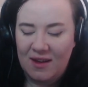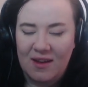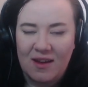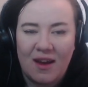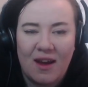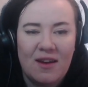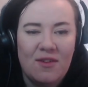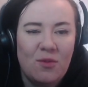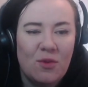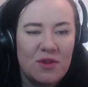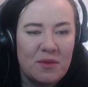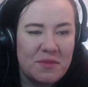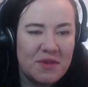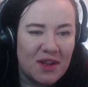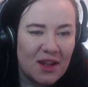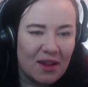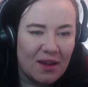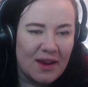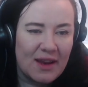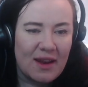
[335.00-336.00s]
I kind of want them
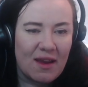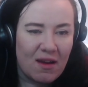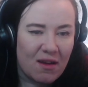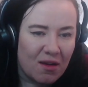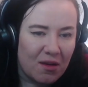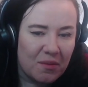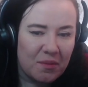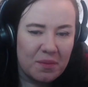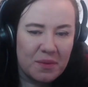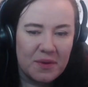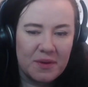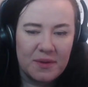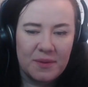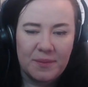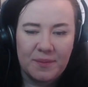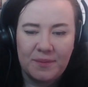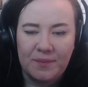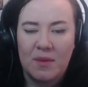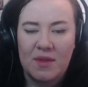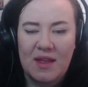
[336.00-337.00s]
to line up,
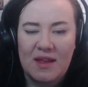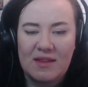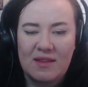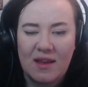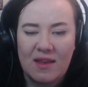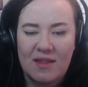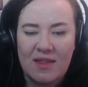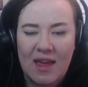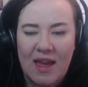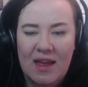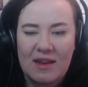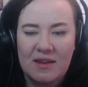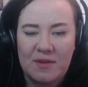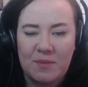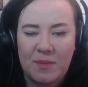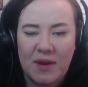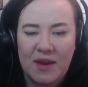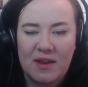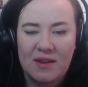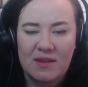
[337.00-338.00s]
but that's like the end
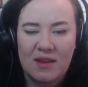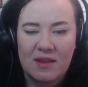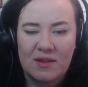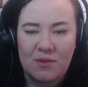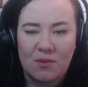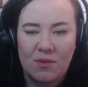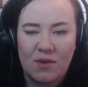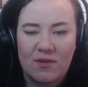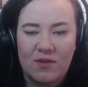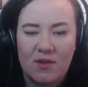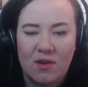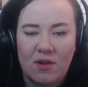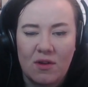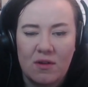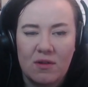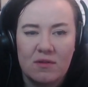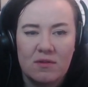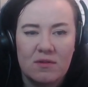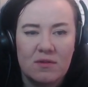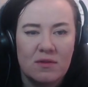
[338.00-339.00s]
piece. That's all I've
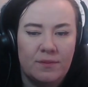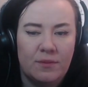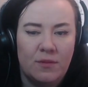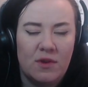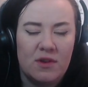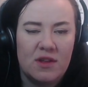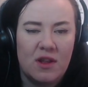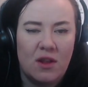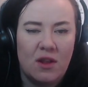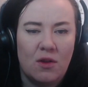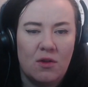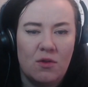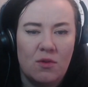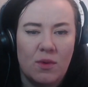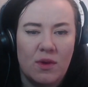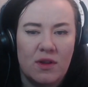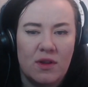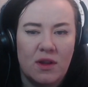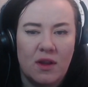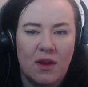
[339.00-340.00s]
got. What is the long
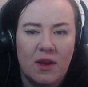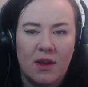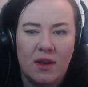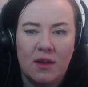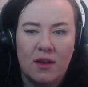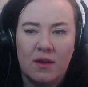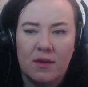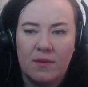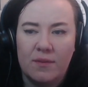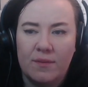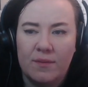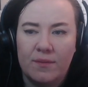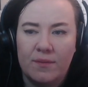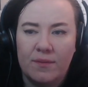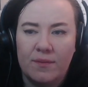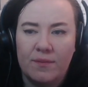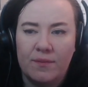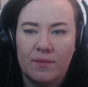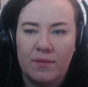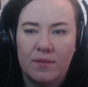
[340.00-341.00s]
one like?
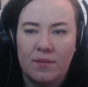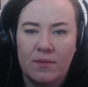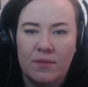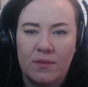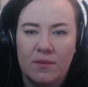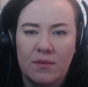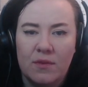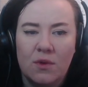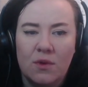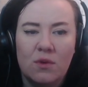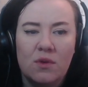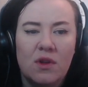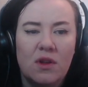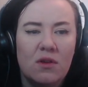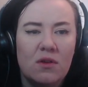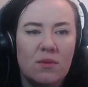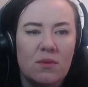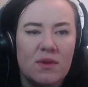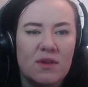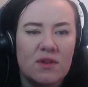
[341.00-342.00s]
Well, the
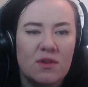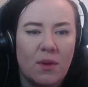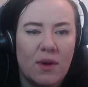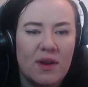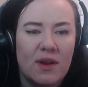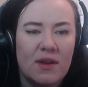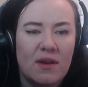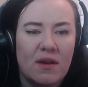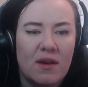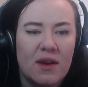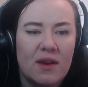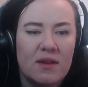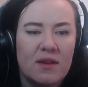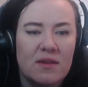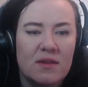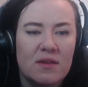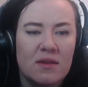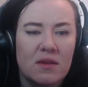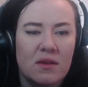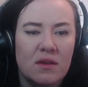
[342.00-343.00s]
long one's quite
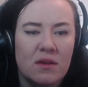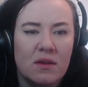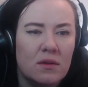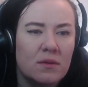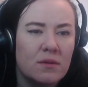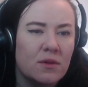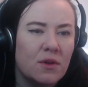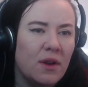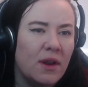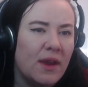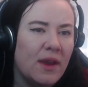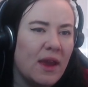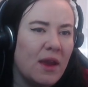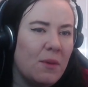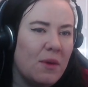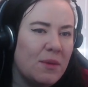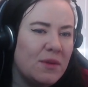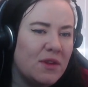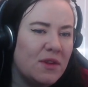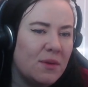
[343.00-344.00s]
nice. Could I get
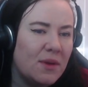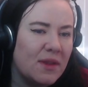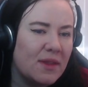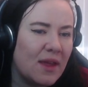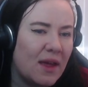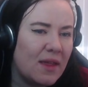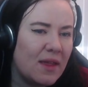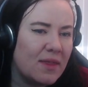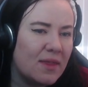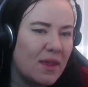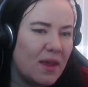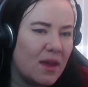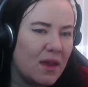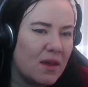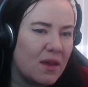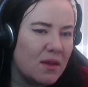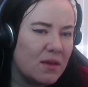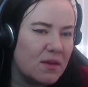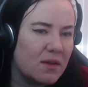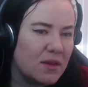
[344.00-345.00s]
away with doing that
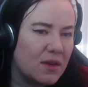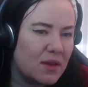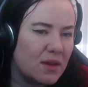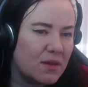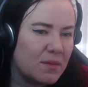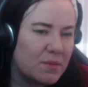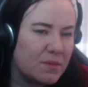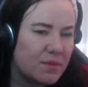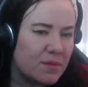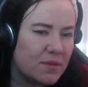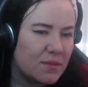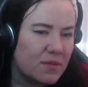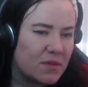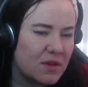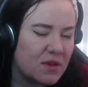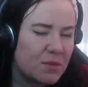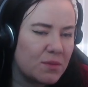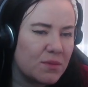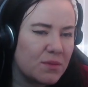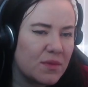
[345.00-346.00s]
there? Doesn't
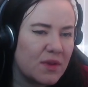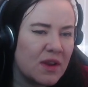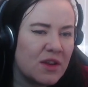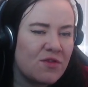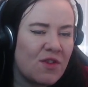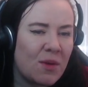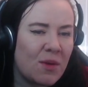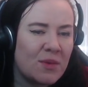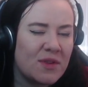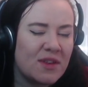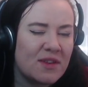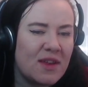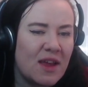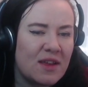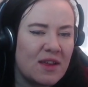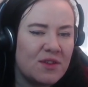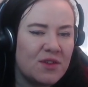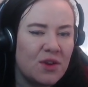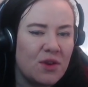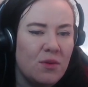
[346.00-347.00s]
interact with the
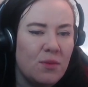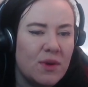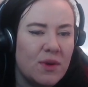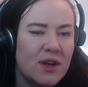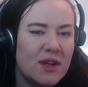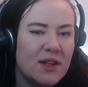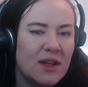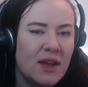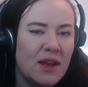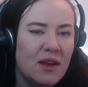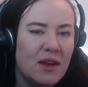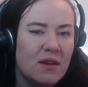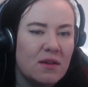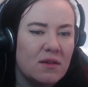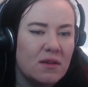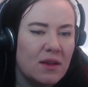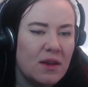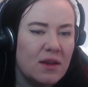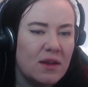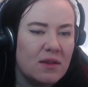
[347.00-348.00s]
stairs too weirdly.
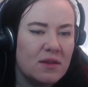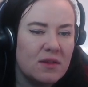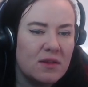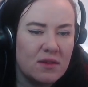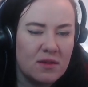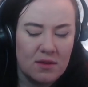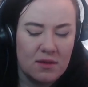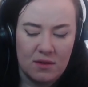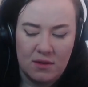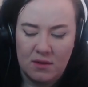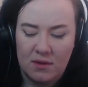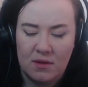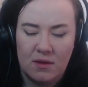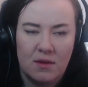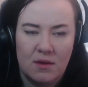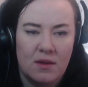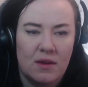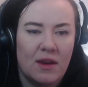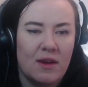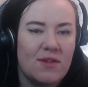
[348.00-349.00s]
Let's
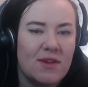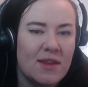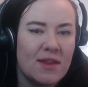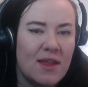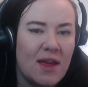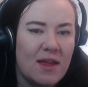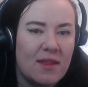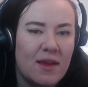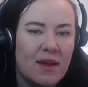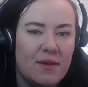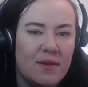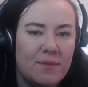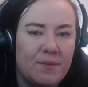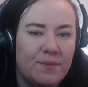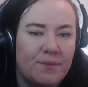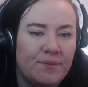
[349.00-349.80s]
get rid of that then.